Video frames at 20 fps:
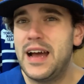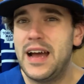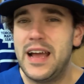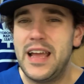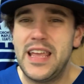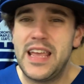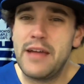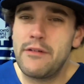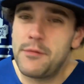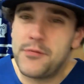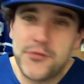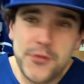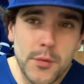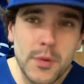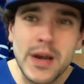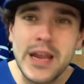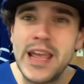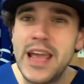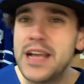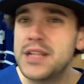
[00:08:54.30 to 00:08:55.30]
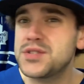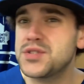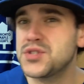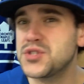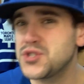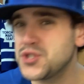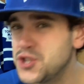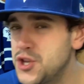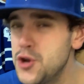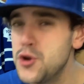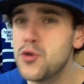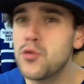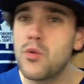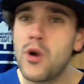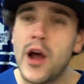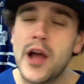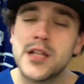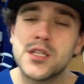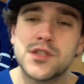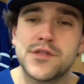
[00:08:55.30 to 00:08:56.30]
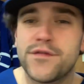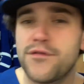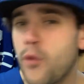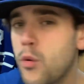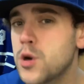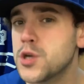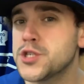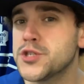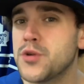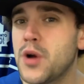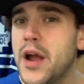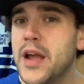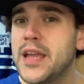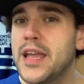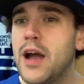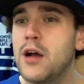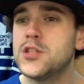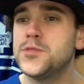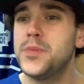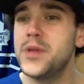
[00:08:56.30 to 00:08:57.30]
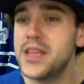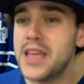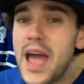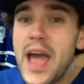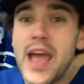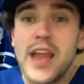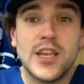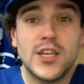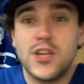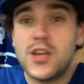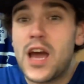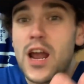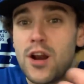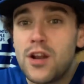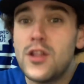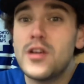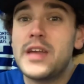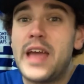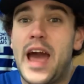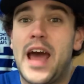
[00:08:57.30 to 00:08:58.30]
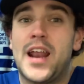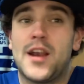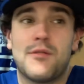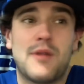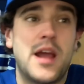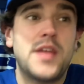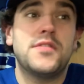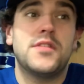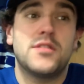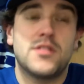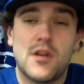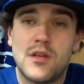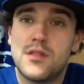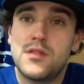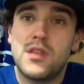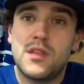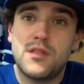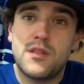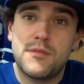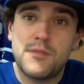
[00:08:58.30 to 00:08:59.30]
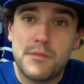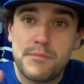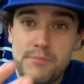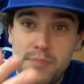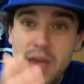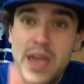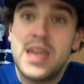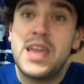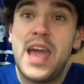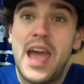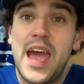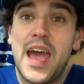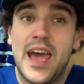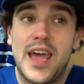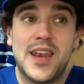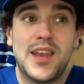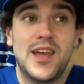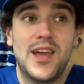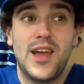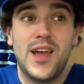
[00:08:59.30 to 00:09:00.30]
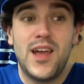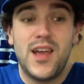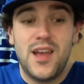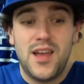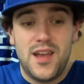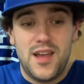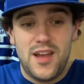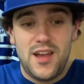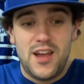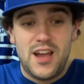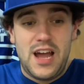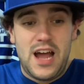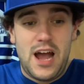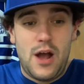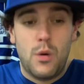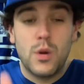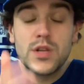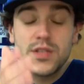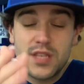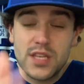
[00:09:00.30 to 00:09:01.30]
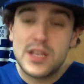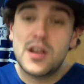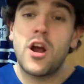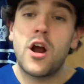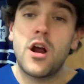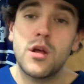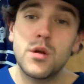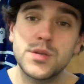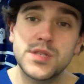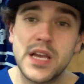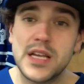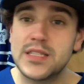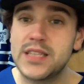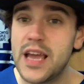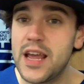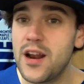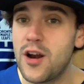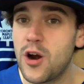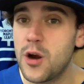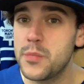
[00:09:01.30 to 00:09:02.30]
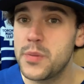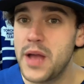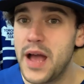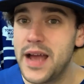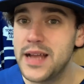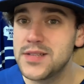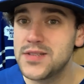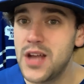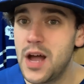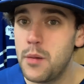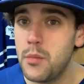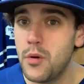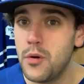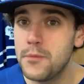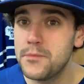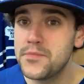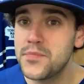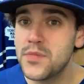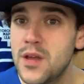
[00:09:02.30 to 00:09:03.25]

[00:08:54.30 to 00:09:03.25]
He gave up 3 hits, 2 runs, 4 strikeouts. But again, you got to look at it, right? The big hit was the Carlos Santana RBI double.